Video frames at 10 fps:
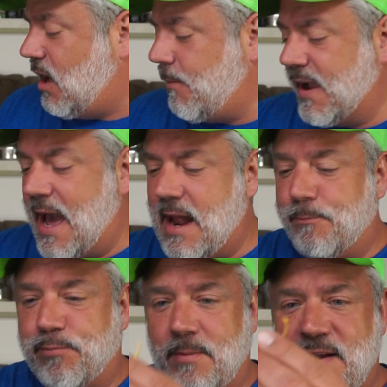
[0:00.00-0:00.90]
Oh my God,
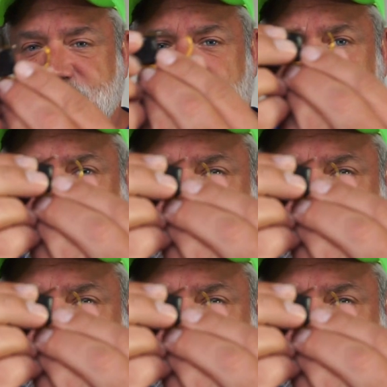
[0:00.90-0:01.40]
my fan is